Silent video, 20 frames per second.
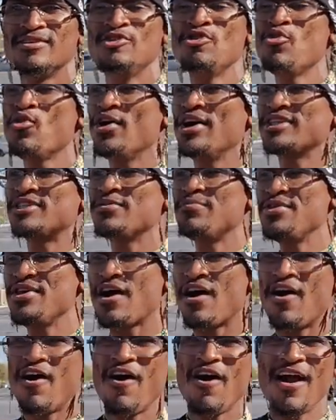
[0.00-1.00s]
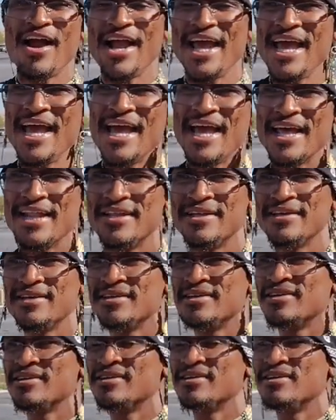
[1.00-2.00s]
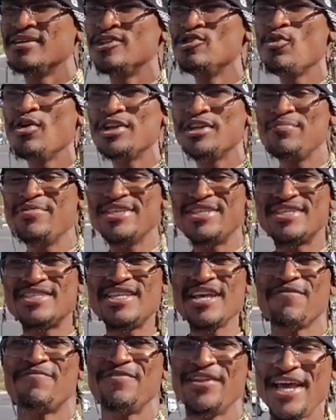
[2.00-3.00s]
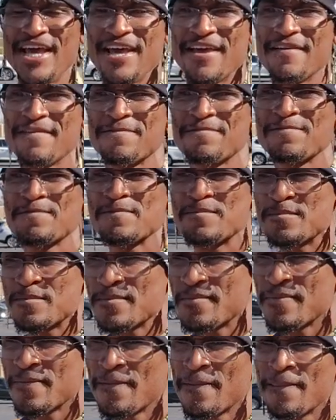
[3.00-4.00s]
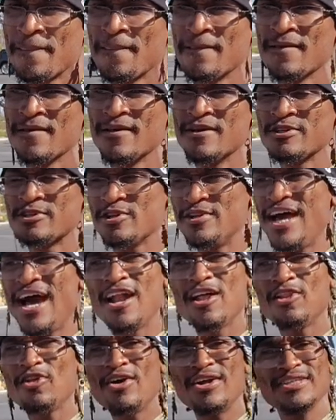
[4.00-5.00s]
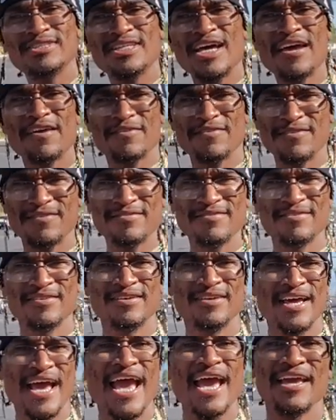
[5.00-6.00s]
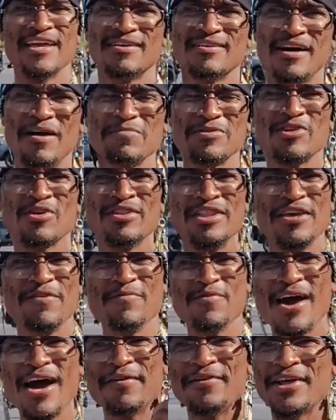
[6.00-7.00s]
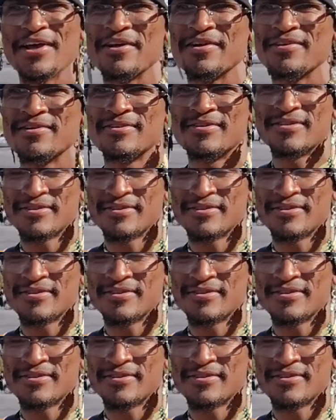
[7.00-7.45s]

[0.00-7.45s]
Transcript: You wanted to be a hard head. You wanted to be stiff-necked. So now the Lord is like, hey, I'm just gonna leave you out there.